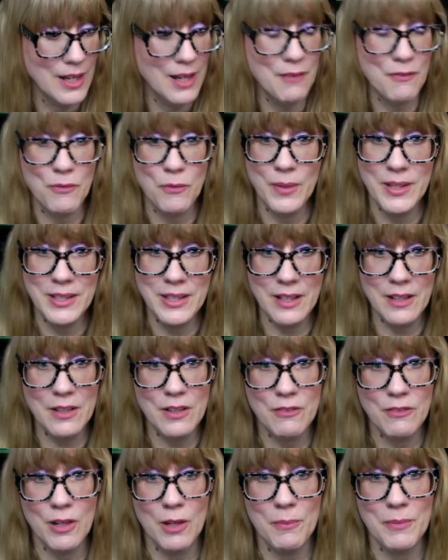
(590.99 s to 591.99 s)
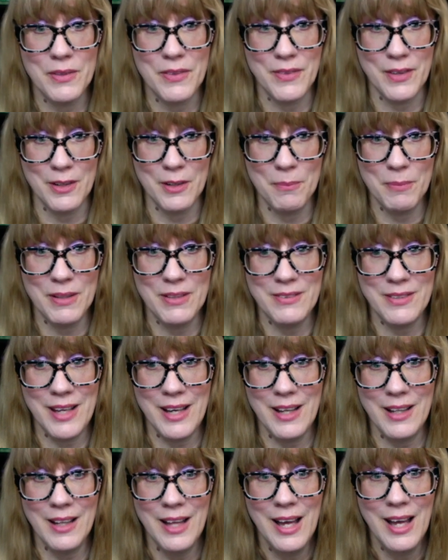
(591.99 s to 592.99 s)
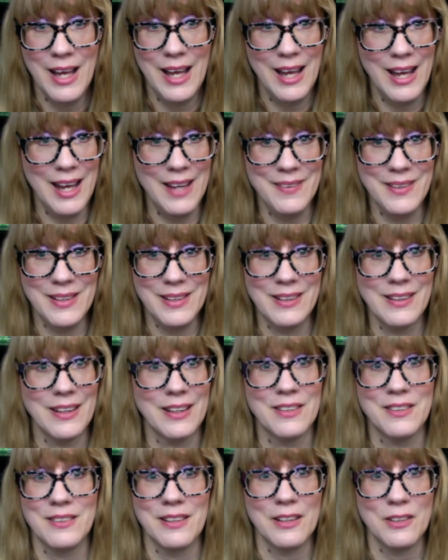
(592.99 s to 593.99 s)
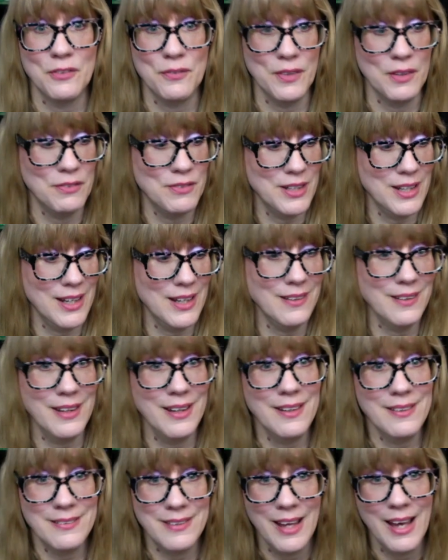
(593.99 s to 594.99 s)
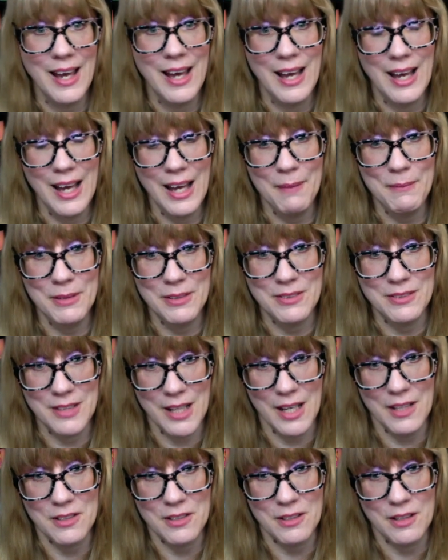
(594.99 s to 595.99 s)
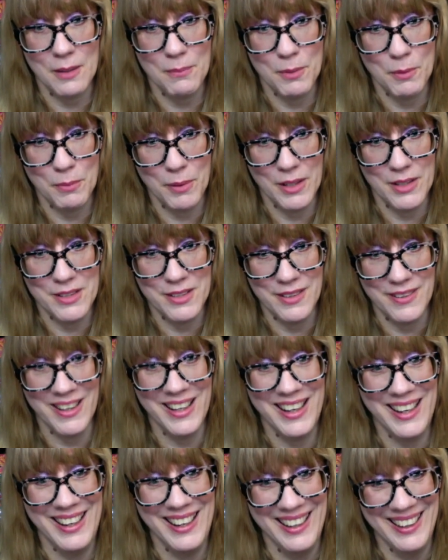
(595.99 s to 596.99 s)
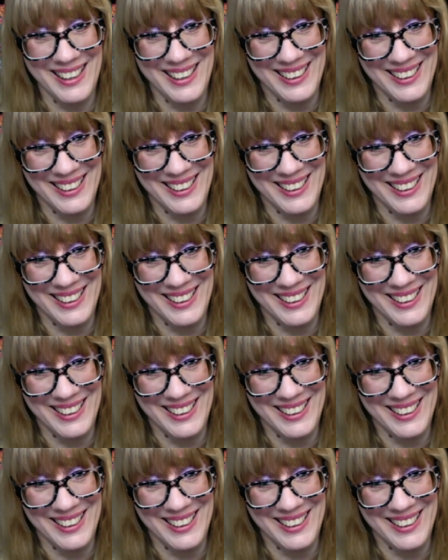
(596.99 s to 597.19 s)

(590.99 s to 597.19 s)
If we did an aromatherapy sale and they did like $6.50 on these, I'd be snatching up a bunch of these